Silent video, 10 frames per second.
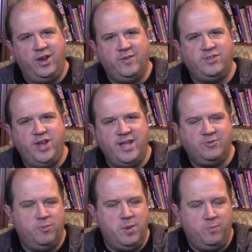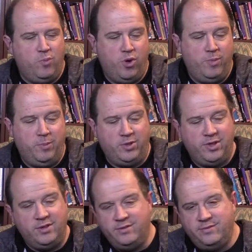It gives a chance for more people
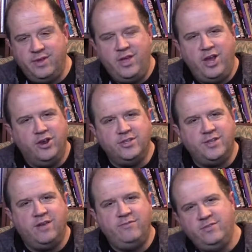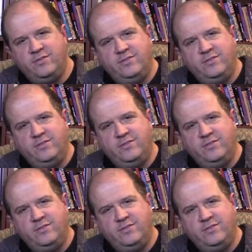to hear stuff.